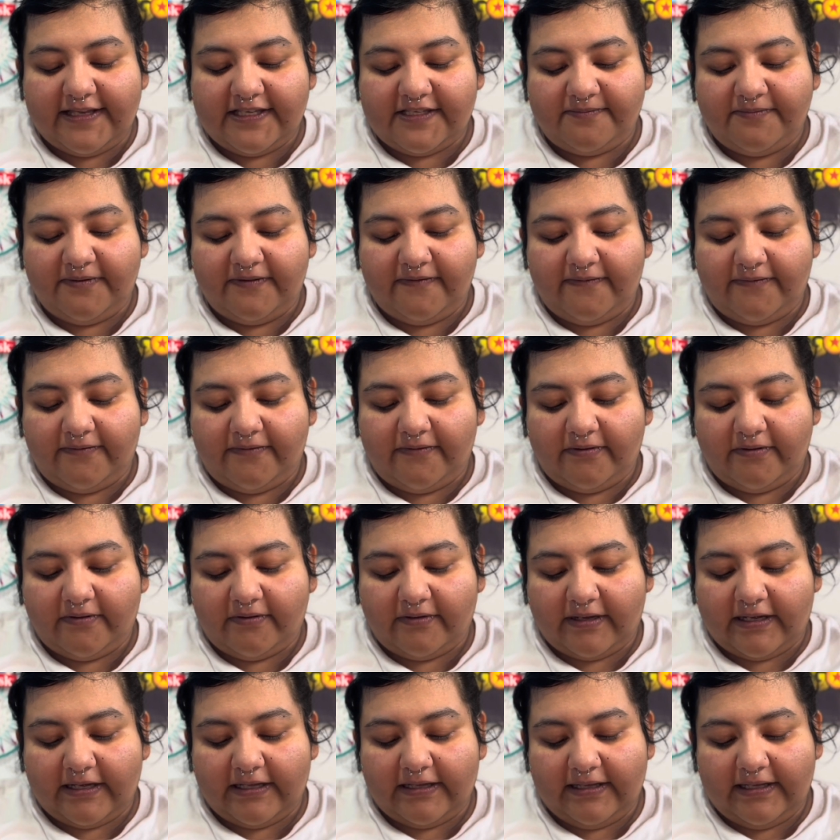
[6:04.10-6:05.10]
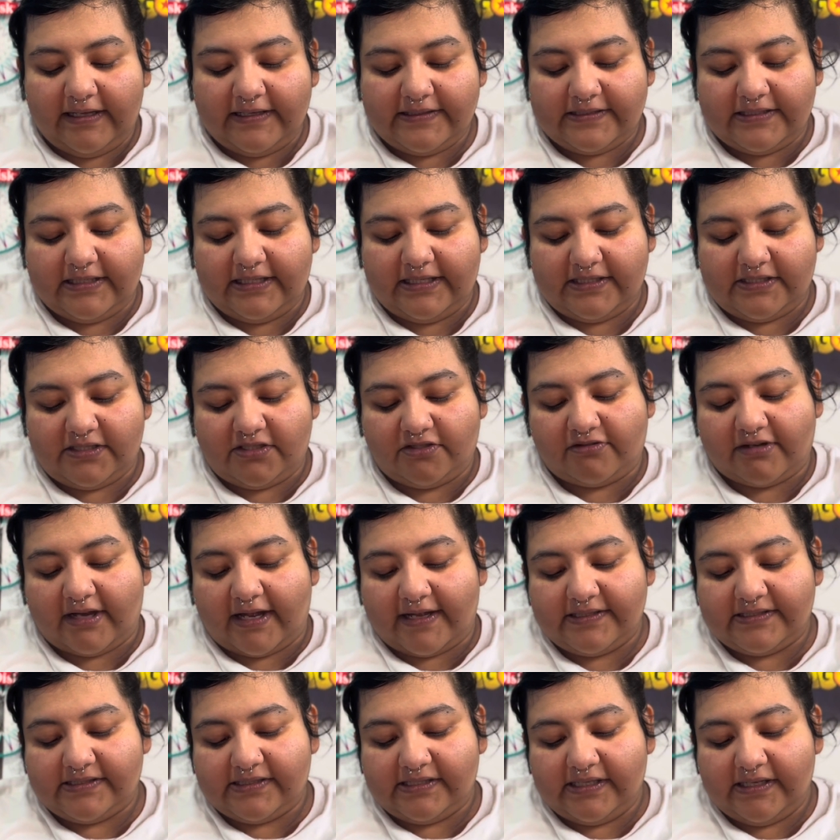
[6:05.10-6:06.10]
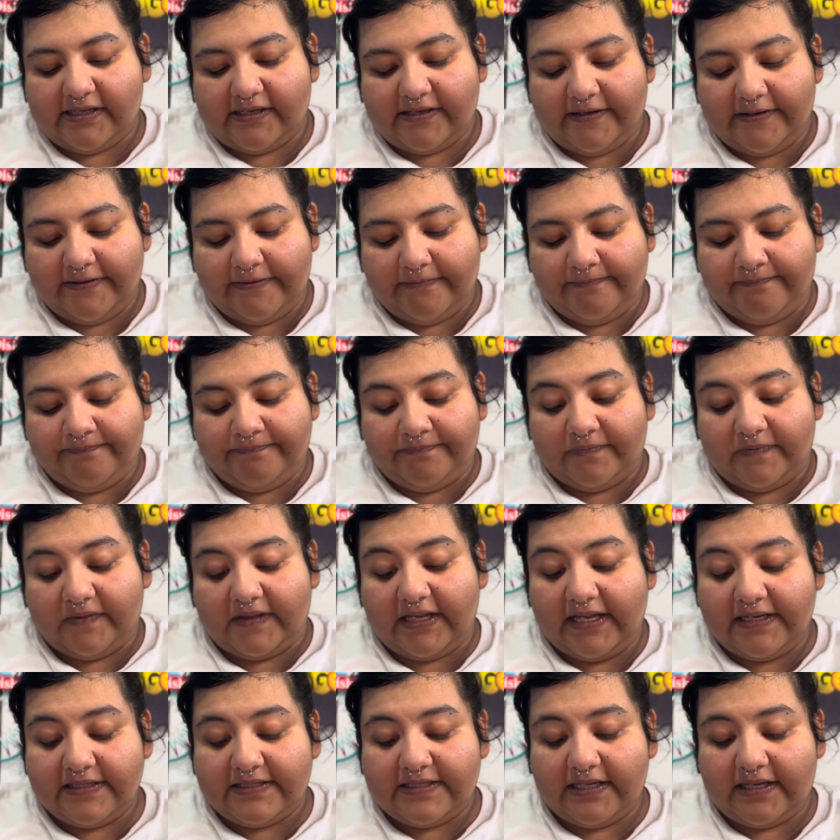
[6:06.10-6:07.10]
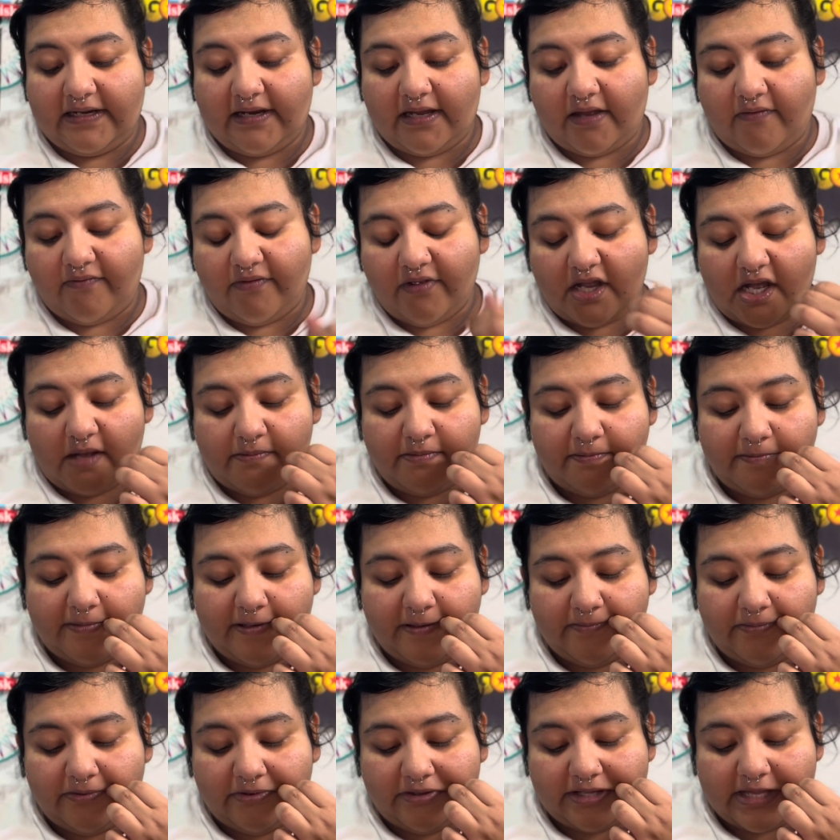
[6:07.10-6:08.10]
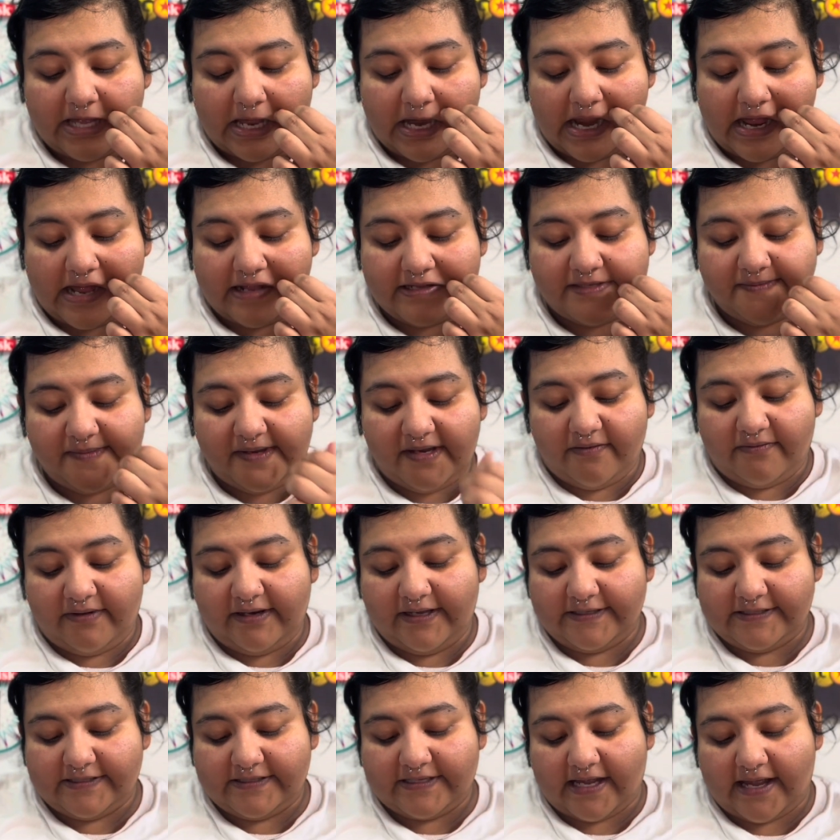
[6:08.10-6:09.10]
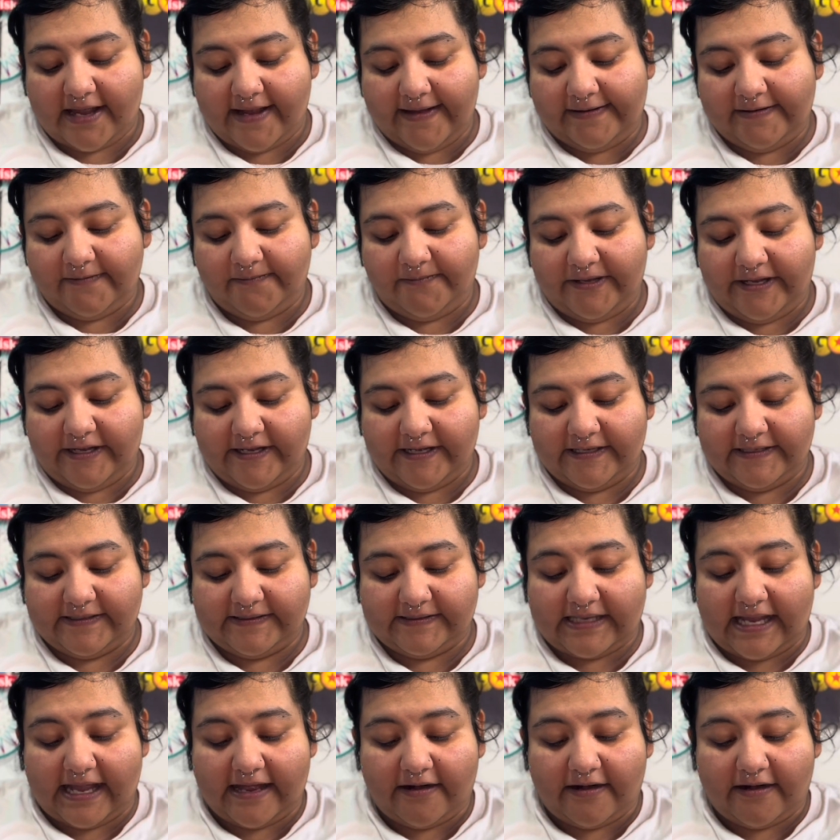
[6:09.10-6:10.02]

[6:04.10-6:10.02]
before, at least this drastic. They did have a couple people that had to be reassigned because they